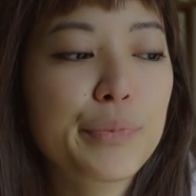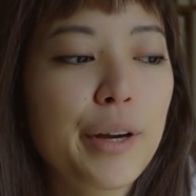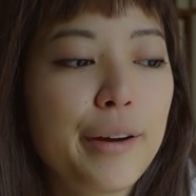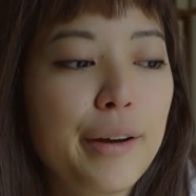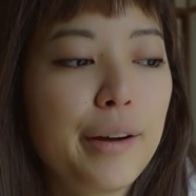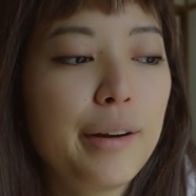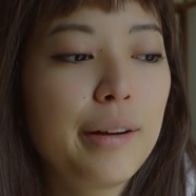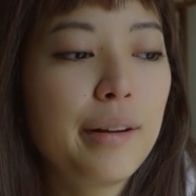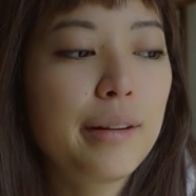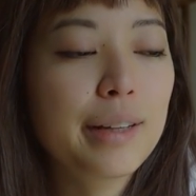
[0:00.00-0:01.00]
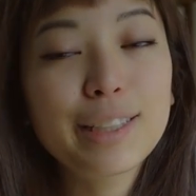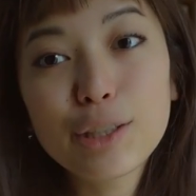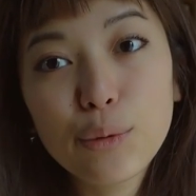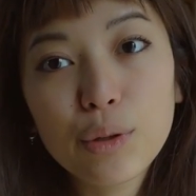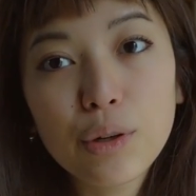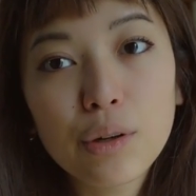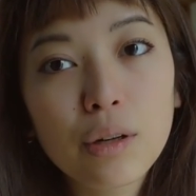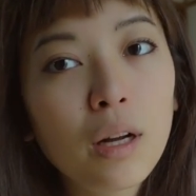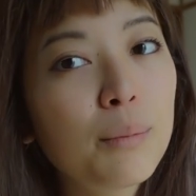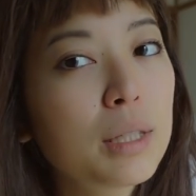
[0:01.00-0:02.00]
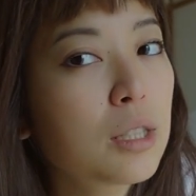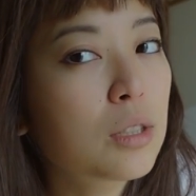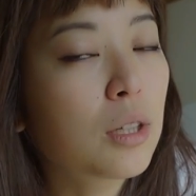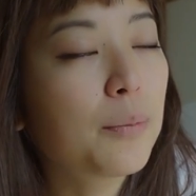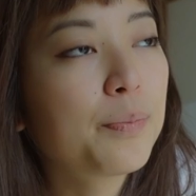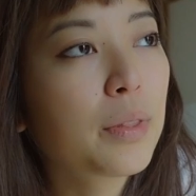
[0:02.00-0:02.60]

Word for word: and get dinner with her and my sister